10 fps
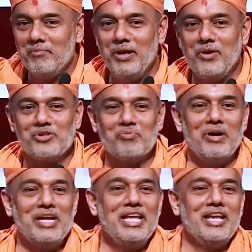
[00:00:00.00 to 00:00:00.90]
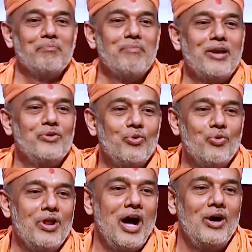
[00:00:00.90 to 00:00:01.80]
Because money can buy you
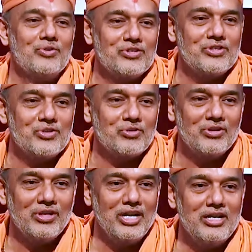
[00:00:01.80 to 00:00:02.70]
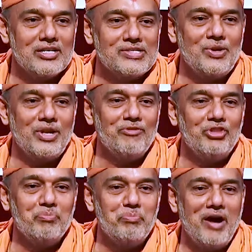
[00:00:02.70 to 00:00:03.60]
good houses, it does not
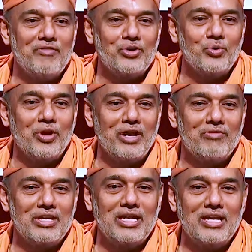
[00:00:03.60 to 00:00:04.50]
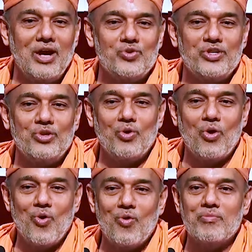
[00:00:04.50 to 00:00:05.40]
have the power to convert that house into
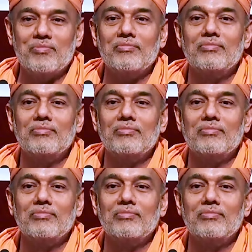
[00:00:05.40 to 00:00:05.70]
a home.